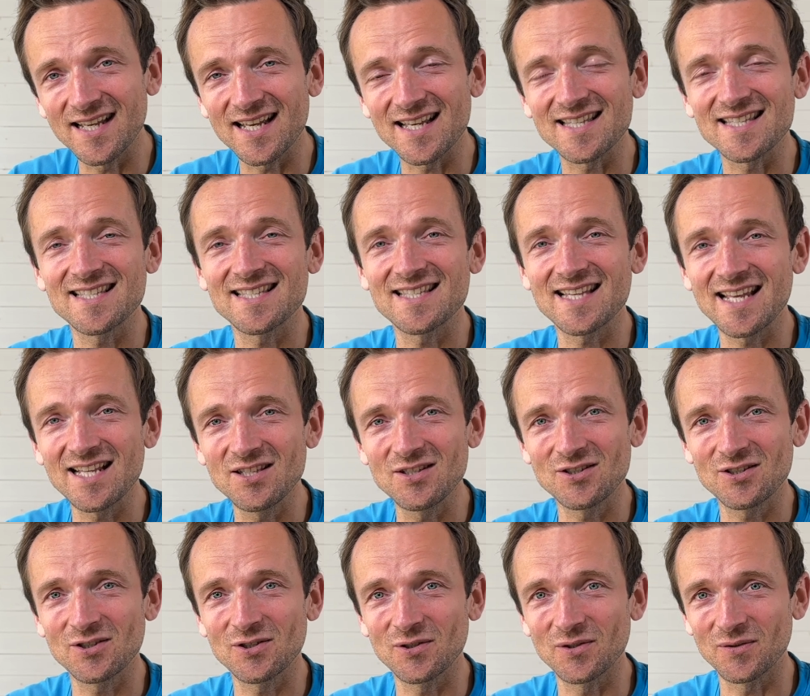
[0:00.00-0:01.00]

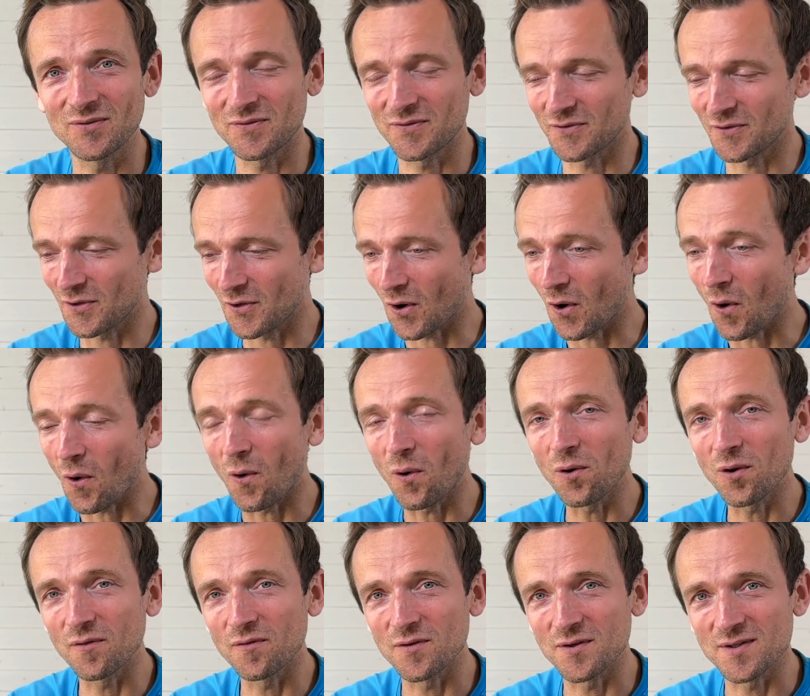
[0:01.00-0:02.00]
essential for
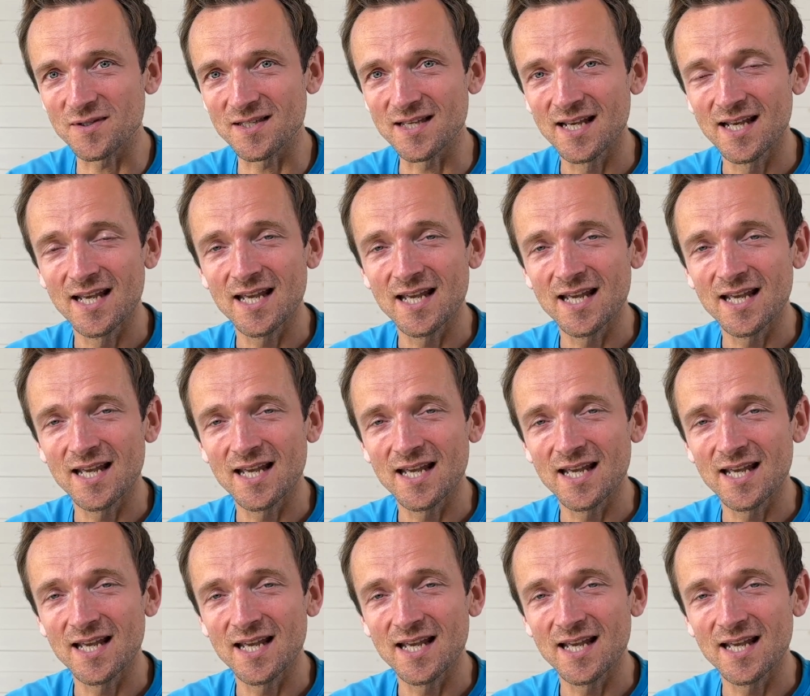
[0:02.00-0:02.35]
all of us.